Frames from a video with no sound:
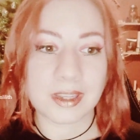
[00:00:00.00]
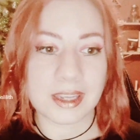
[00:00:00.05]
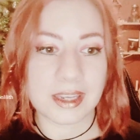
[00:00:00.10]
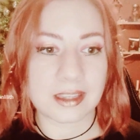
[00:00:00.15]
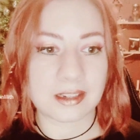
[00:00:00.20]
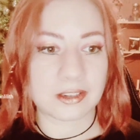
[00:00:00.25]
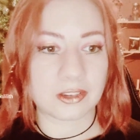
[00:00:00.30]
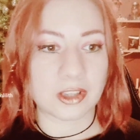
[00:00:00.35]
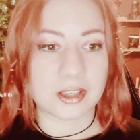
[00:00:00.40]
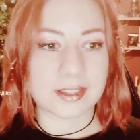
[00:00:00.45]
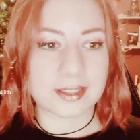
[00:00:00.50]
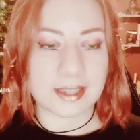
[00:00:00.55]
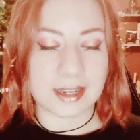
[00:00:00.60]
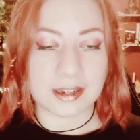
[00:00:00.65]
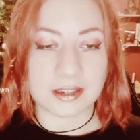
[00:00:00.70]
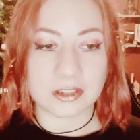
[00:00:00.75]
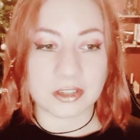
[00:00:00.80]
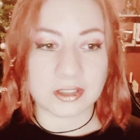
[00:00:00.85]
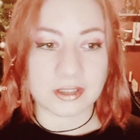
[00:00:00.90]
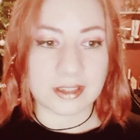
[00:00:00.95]
in Los
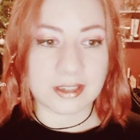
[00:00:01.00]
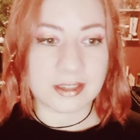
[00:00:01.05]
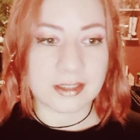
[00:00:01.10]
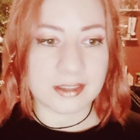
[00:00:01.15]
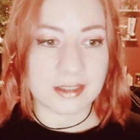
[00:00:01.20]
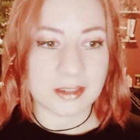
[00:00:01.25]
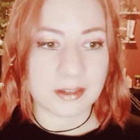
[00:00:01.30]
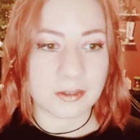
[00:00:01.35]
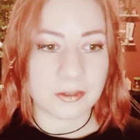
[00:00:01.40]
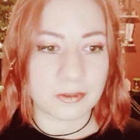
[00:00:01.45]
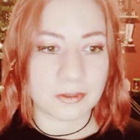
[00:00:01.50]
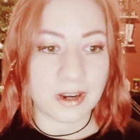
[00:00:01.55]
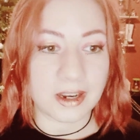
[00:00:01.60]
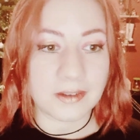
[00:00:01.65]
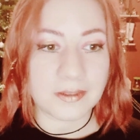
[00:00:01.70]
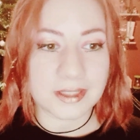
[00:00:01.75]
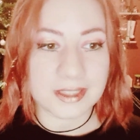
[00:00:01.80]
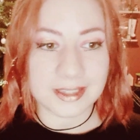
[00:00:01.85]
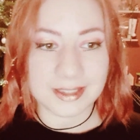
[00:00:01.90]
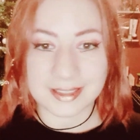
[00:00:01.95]
Angeles,
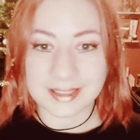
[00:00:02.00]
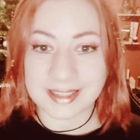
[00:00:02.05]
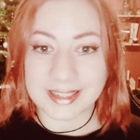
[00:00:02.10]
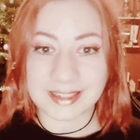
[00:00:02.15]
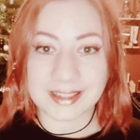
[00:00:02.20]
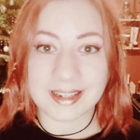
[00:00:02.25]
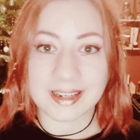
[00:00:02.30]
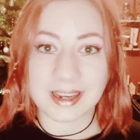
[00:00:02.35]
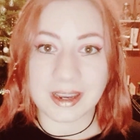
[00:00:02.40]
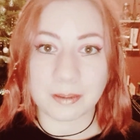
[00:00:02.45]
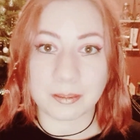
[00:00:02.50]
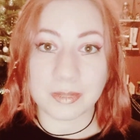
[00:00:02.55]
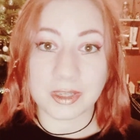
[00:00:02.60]
5:16 a.m.